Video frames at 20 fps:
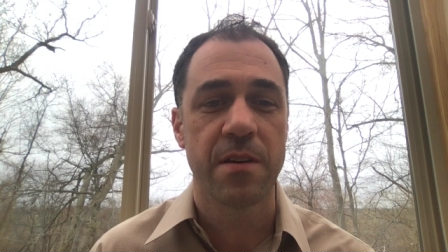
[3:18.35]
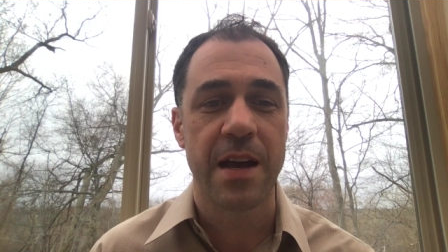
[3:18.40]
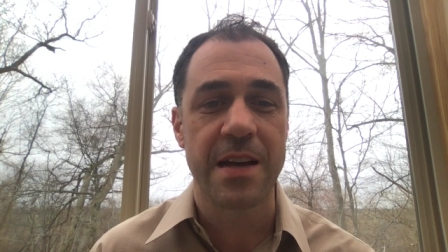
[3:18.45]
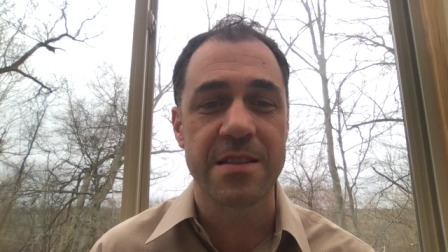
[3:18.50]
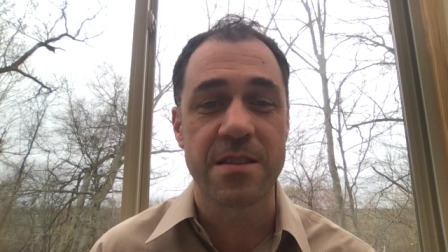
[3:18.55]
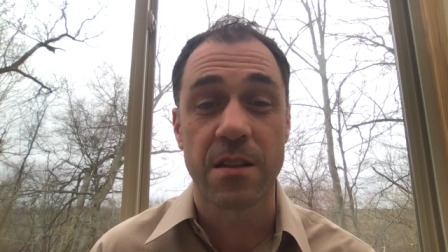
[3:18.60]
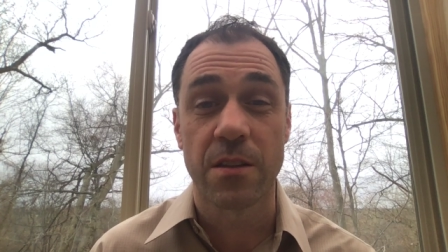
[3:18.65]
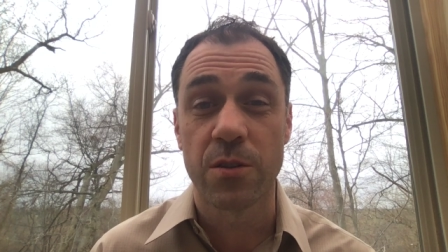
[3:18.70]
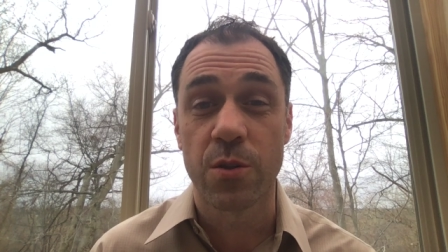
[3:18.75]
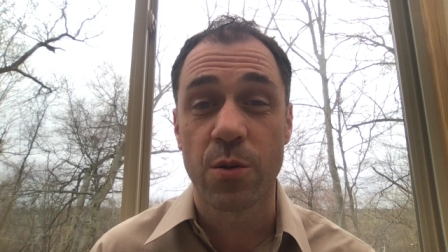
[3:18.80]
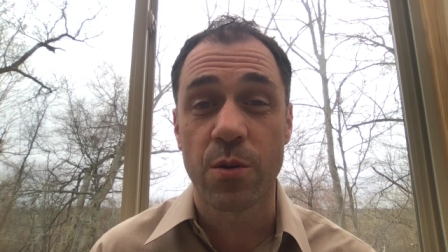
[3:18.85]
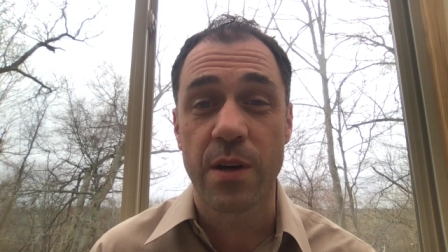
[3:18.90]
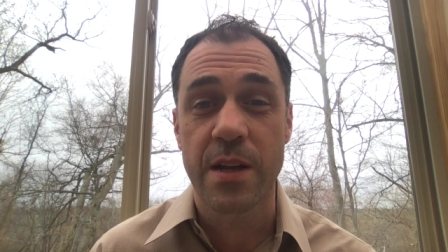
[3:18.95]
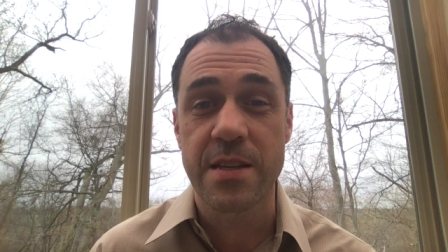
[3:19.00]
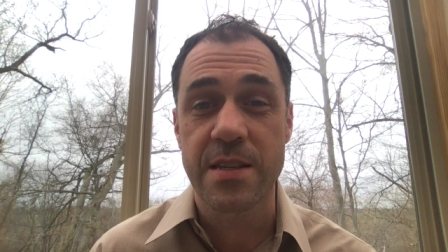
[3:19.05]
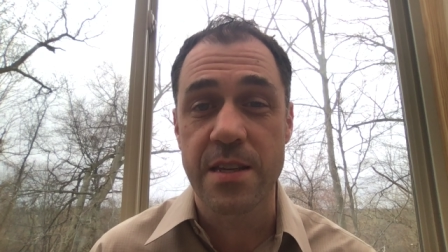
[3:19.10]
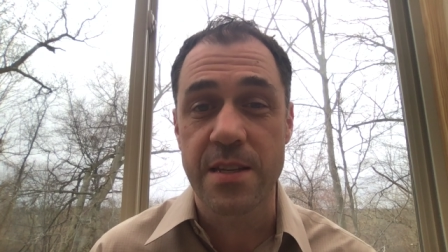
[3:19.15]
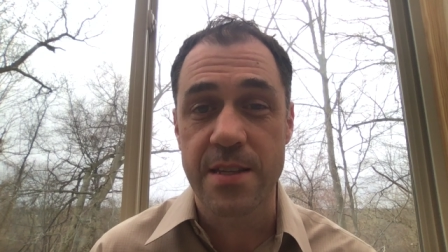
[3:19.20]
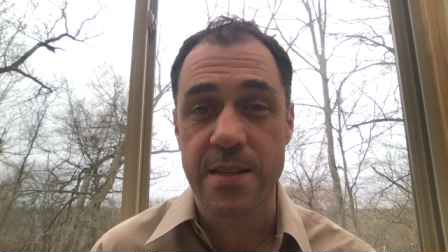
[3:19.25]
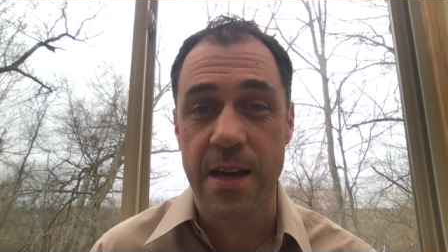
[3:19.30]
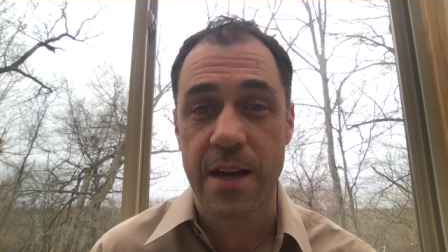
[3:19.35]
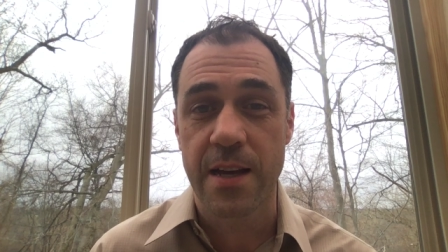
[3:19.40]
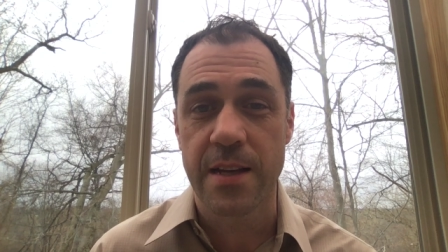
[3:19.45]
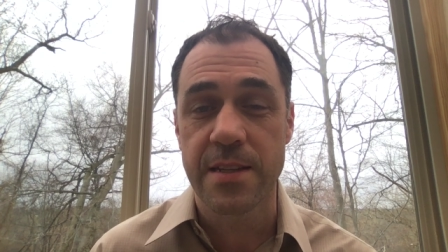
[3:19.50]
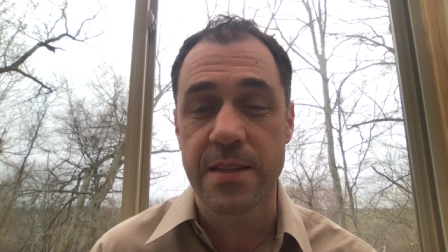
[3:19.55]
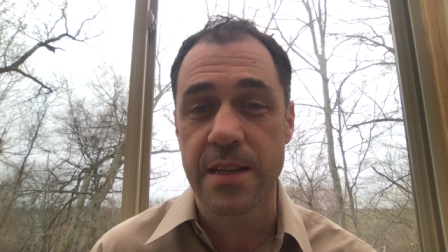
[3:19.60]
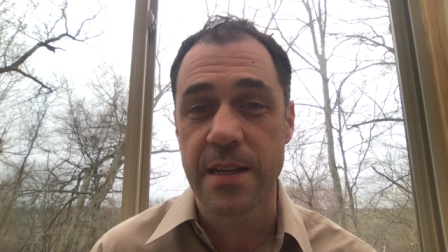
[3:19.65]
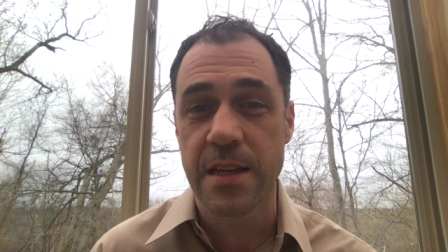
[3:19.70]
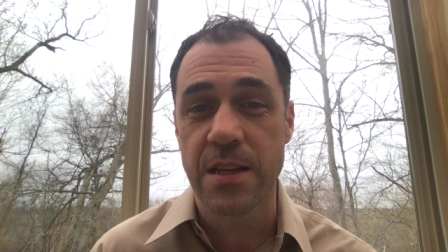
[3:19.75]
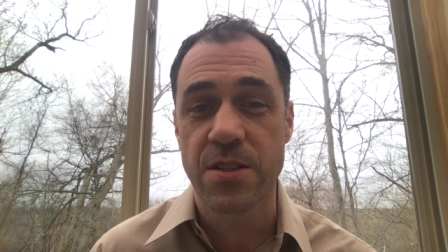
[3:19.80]
as the Lord has
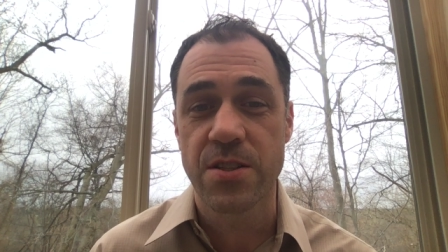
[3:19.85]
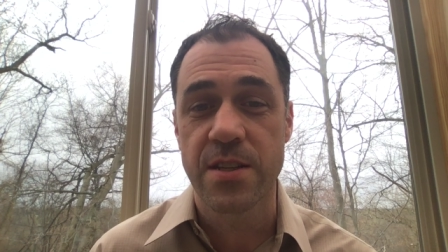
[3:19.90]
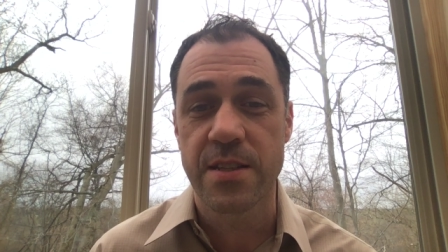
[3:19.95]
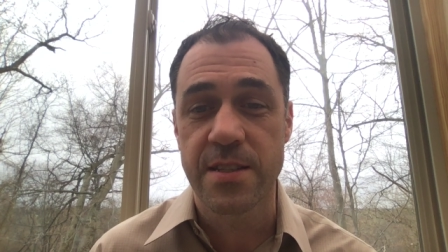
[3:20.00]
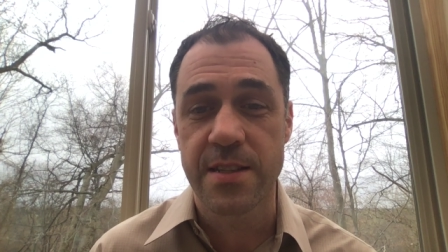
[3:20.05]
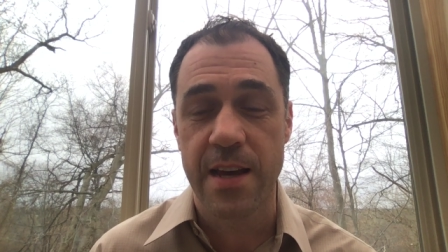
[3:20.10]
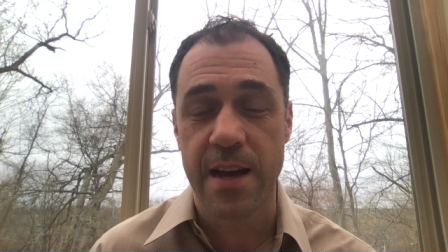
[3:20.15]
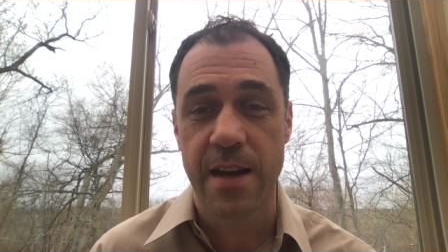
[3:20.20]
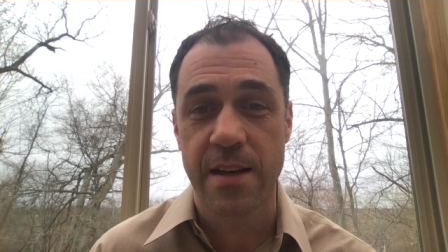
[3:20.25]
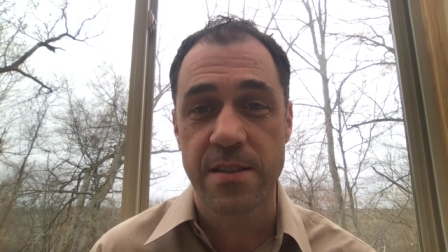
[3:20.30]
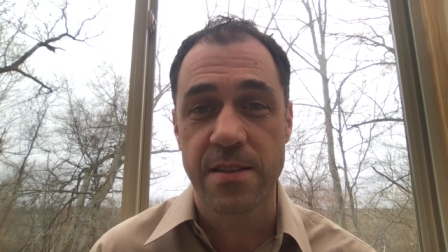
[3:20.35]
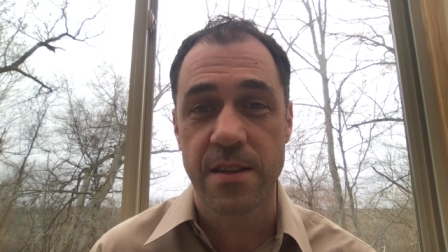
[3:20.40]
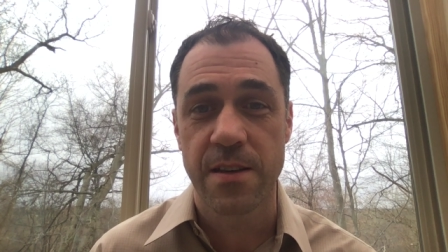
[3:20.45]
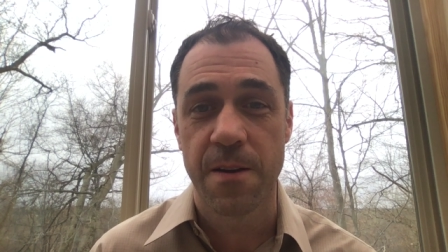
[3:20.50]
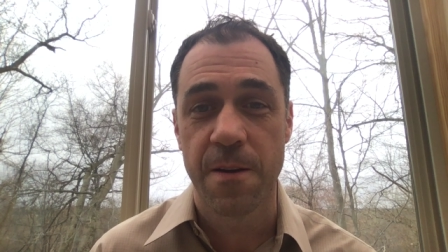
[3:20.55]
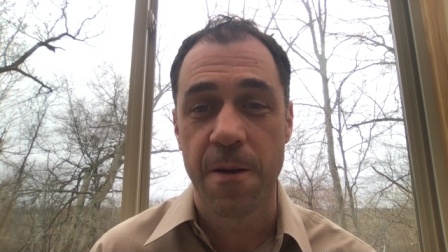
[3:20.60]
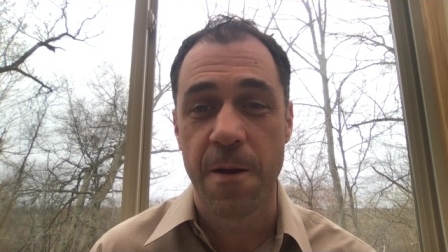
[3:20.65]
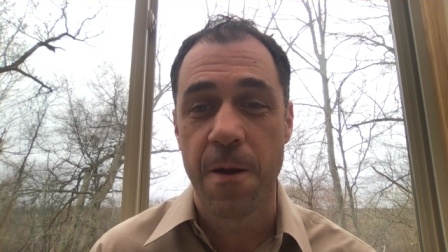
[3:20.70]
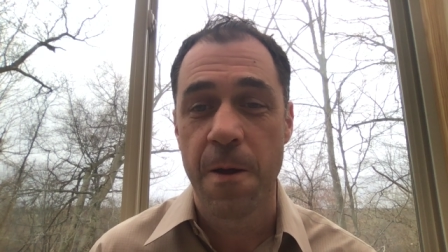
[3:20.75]
assigned to each his task.